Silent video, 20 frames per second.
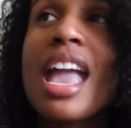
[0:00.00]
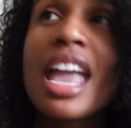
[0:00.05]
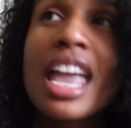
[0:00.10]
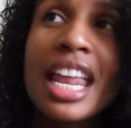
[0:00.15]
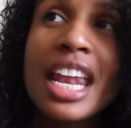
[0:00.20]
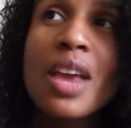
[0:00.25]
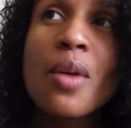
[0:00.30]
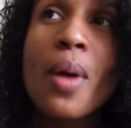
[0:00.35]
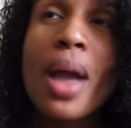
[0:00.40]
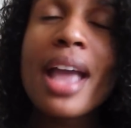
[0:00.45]

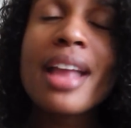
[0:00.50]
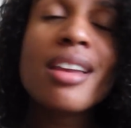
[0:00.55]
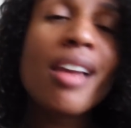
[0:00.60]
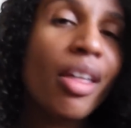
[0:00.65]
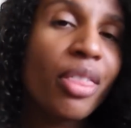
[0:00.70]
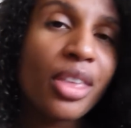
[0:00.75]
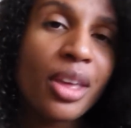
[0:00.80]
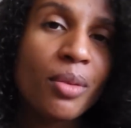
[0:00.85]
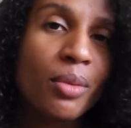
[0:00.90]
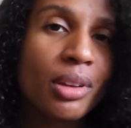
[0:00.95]
Anyway,
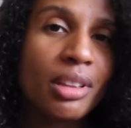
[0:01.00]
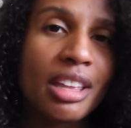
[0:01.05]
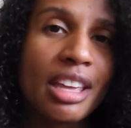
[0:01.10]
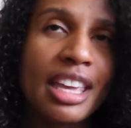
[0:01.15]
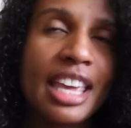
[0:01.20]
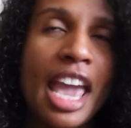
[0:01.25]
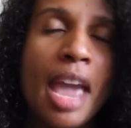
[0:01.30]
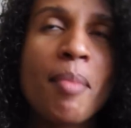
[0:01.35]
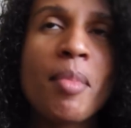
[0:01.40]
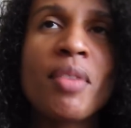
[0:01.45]
nothing really
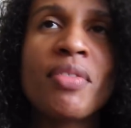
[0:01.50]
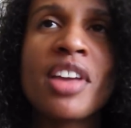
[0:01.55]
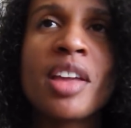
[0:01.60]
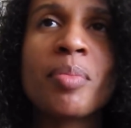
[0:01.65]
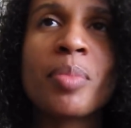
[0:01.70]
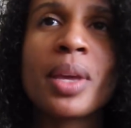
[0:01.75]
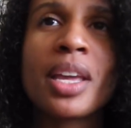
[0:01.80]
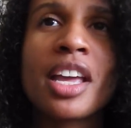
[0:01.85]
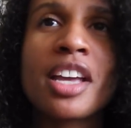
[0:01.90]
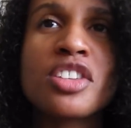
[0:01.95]
came of it
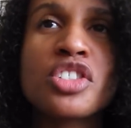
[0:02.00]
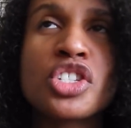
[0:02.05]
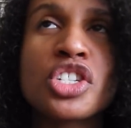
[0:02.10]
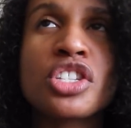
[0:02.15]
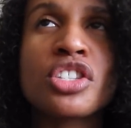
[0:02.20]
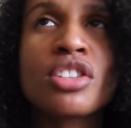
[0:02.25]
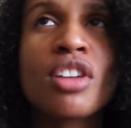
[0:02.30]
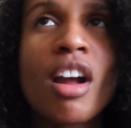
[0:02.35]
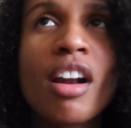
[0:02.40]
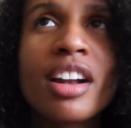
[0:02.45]
because she
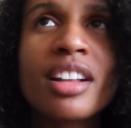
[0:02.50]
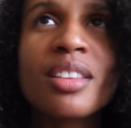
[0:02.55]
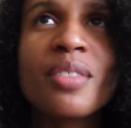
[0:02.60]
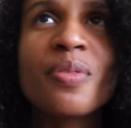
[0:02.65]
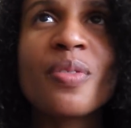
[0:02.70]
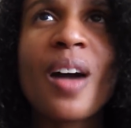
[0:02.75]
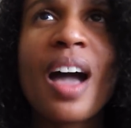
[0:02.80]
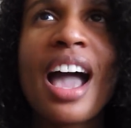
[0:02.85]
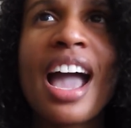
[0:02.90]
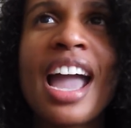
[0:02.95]
started the
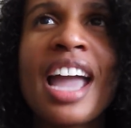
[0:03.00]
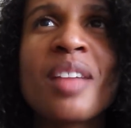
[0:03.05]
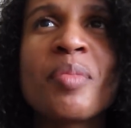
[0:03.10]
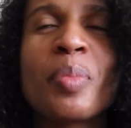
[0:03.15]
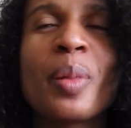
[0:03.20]
fight,